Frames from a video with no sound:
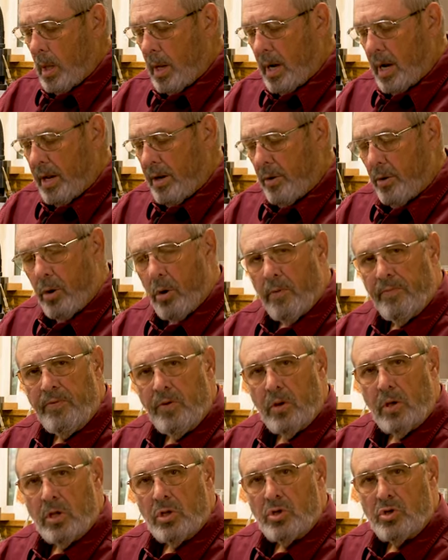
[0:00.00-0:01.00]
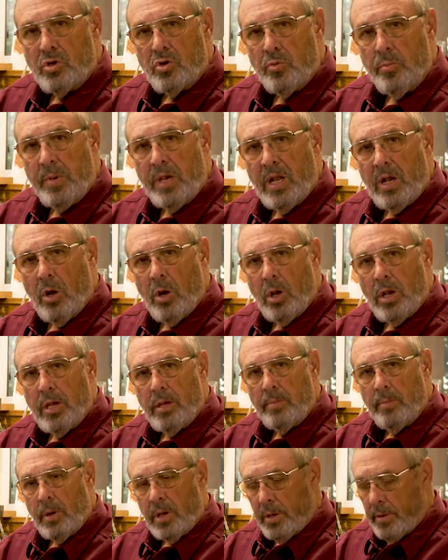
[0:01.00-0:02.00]
and I don't know if you can zoom in on
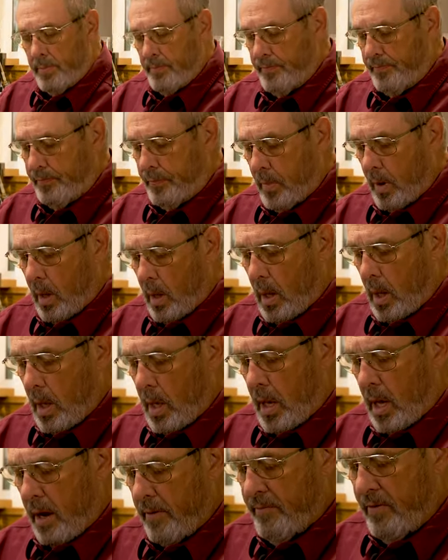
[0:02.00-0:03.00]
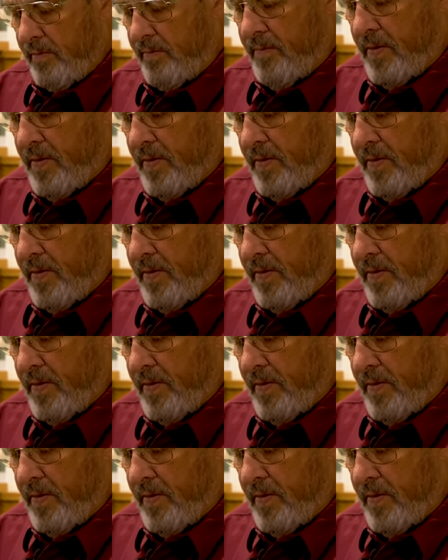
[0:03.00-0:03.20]
it, but every